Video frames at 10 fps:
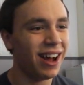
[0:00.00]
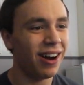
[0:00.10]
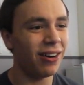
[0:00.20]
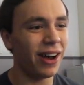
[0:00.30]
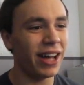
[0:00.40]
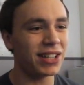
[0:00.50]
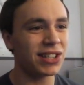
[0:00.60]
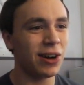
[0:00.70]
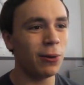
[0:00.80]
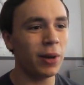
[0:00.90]
Alright,
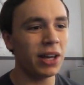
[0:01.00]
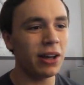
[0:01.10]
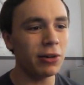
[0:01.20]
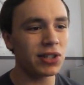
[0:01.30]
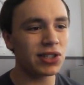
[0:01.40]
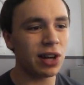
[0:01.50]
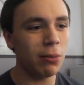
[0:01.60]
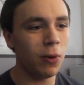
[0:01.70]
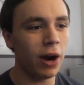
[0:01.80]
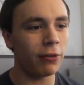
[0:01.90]
so we can go
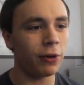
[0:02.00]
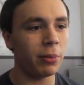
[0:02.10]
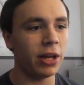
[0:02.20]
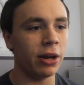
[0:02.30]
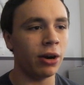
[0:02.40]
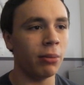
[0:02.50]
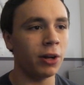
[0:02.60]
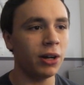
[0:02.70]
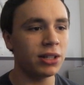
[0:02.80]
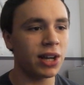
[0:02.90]
somewhere from here. I'm
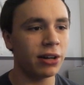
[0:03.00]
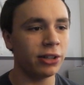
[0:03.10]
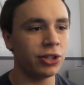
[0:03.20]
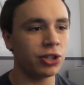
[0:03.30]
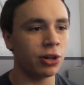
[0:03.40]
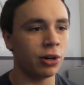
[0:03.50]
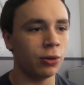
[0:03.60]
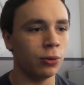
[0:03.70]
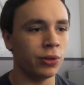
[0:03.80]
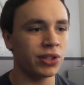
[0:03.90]
not entirely sure.
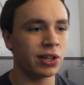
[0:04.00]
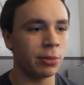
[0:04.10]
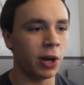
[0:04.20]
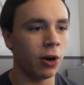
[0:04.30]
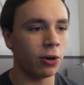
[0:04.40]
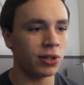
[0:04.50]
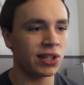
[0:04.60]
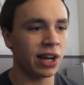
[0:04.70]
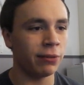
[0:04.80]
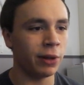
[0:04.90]
Oh, this is going to be a hard
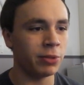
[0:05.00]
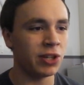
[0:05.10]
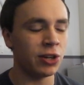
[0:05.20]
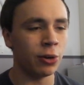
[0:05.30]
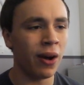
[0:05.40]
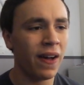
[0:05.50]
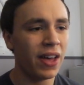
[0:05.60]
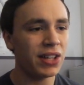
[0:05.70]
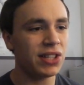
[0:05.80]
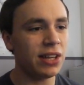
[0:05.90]
side flip to do.
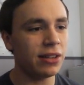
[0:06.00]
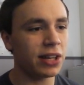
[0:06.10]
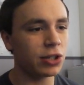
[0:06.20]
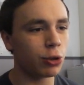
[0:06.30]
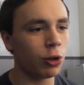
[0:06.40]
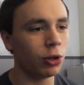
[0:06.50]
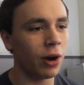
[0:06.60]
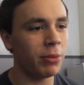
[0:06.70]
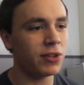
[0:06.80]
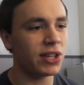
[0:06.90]
See, the controller
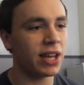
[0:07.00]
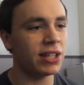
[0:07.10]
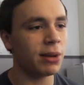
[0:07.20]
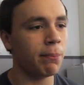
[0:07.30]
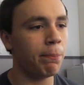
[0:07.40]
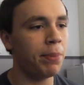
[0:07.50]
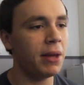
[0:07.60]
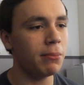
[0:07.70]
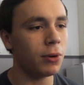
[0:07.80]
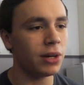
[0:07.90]
I'm using, it's a
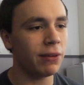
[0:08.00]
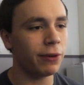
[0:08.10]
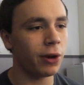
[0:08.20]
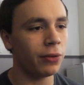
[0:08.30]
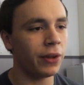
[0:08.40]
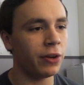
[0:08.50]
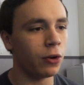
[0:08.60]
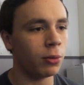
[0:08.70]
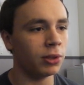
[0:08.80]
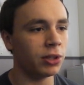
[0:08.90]
bit more difficult than
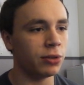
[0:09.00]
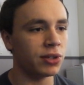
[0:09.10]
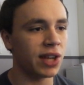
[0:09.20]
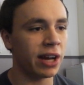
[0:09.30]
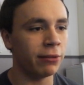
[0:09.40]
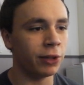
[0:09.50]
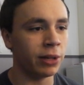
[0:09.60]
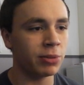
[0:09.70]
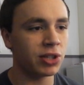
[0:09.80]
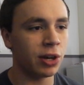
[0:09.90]
normal to do side
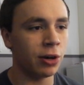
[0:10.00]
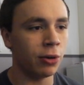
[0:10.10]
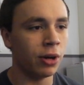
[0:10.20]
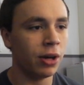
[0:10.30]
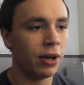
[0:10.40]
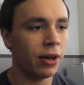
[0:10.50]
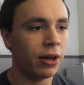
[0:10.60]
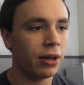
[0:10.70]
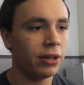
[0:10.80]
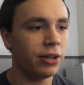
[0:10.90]
flips, so
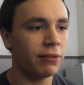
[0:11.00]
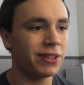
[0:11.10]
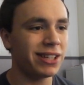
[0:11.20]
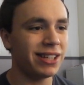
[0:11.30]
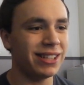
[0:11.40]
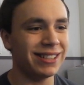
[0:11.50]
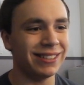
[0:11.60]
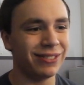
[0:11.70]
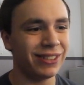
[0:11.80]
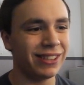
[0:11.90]
you have to get
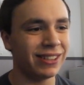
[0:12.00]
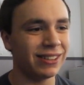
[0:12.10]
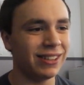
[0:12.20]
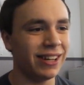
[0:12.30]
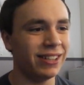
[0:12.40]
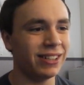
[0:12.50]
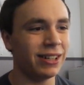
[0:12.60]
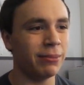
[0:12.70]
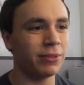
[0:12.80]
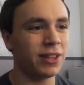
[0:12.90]
everything lined
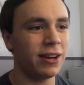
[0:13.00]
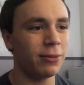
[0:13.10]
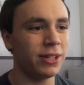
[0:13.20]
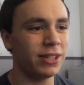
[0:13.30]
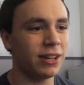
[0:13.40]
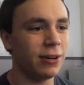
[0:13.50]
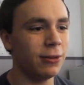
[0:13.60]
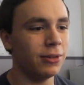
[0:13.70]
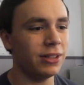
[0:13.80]
up. There we go.